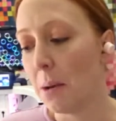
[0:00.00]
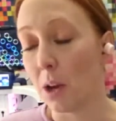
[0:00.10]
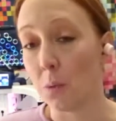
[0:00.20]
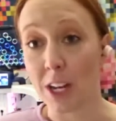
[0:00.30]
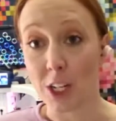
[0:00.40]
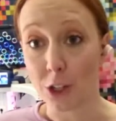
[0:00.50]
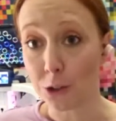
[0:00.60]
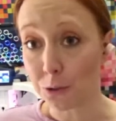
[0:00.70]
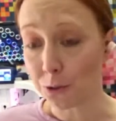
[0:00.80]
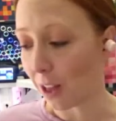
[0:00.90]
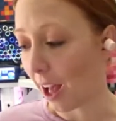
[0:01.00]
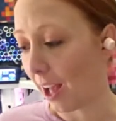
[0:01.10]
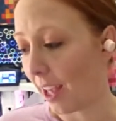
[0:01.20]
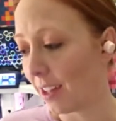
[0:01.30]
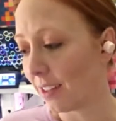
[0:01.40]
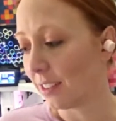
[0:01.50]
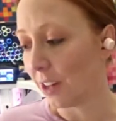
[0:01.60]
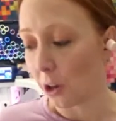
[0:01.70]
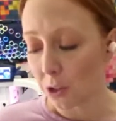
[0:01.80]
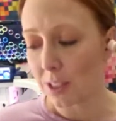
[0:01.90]
And when you fly,
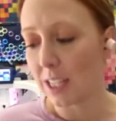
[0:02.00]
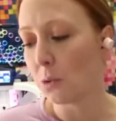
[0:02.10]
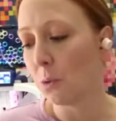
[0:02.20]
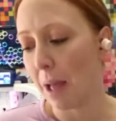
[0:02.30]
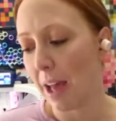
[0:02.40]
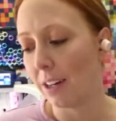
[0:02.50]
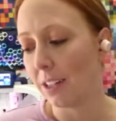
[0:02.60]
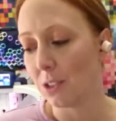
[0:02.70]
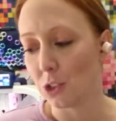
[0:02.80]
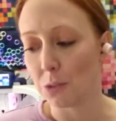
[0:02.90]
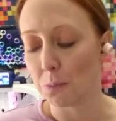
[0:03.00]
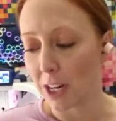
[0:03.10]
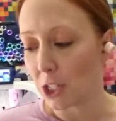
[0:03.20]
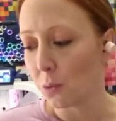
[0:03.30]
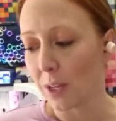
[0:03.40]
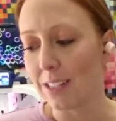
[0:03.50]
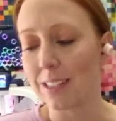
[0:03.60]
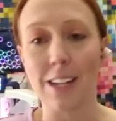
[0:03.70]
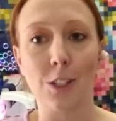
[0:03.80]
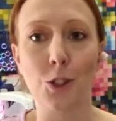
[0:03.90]
none of those things will matter. So spread your
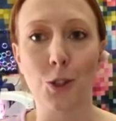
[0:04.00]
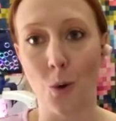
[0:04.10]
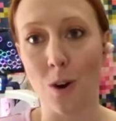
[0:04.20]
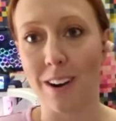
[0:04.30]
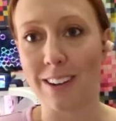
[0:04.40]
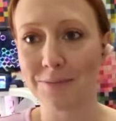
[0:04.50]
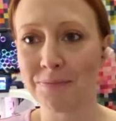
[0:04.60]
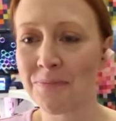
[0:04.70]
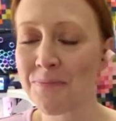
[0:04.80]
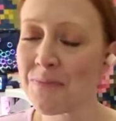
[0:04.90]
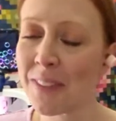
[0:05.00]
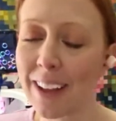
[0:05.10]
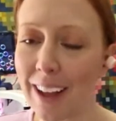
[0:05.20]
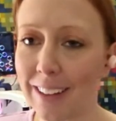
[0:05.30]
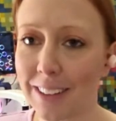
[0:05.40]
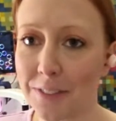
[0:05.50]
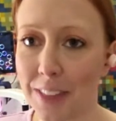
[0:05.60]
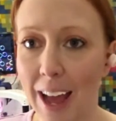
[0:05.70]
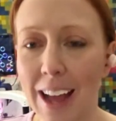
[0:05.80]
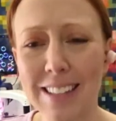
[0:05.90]
wings and soar." I love
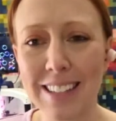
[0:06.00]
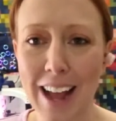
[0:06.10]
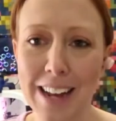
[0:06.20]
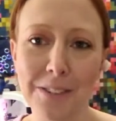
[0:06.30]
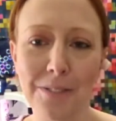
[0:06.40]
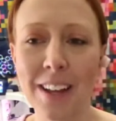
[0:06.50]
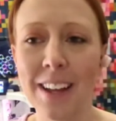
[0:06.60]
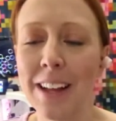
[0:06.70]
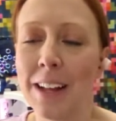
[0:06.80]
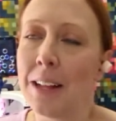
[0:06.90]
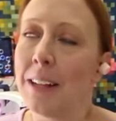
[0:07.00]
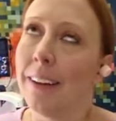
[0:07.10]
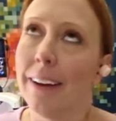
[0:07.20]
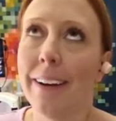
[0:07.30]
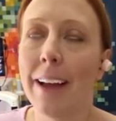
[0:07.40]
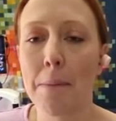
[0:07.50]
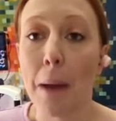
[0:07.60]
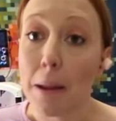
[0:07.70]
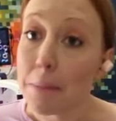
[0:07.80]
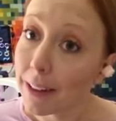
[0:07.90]
that. It's kind of,
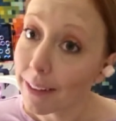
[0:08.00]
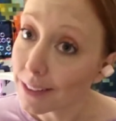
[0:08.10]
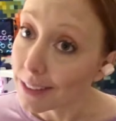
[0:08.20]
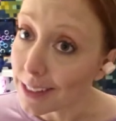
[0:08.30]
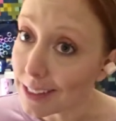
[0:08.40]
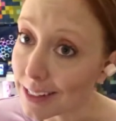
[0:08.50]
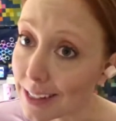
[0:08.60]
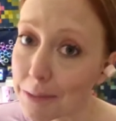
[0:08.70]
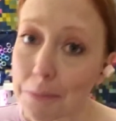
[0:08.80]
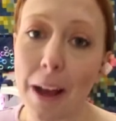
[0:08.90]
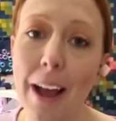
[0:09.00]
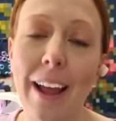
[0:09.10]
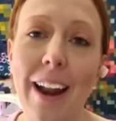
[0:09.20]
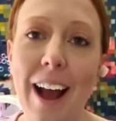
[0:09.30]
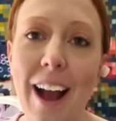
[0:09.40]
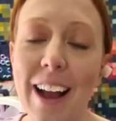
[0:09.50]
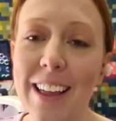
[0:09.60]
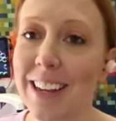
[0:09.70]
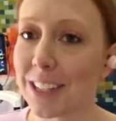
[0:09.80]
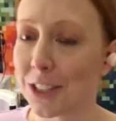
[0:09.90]
might be a little cheesy, but
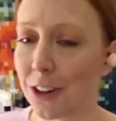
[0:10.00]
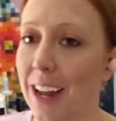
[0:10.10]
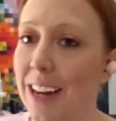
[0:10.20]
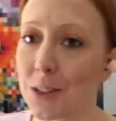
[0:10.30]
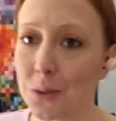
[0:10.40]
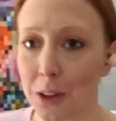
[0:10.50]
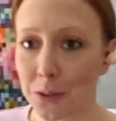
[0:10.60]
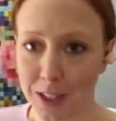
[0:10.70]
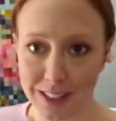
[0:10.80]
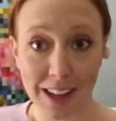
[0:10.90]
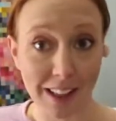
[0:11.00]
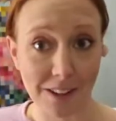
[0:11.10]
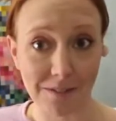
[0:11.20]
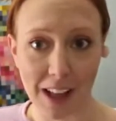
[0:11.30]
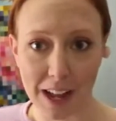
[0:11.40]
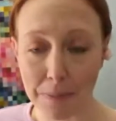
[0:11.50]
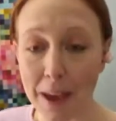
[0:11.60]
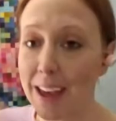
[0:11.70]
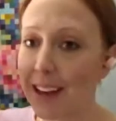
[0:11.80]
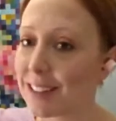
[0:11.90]
I think it's great. And it's one of the reasons I love flying
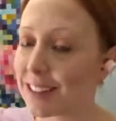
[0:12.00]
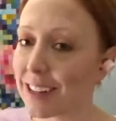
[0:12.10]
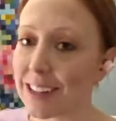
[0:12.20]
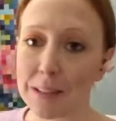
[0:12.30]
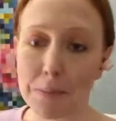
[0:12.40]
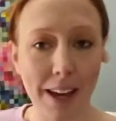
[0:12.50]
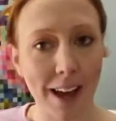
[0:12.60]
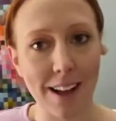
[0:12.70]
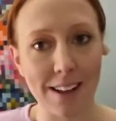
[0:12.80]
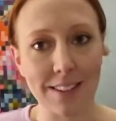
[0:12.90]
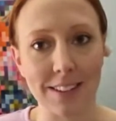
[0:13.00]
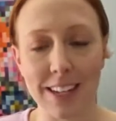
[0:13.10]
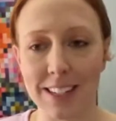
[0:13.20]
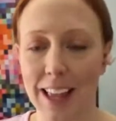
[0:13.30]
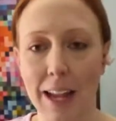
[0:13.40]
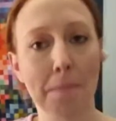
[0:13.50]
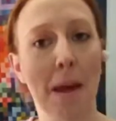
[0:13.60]
pigs is because it's like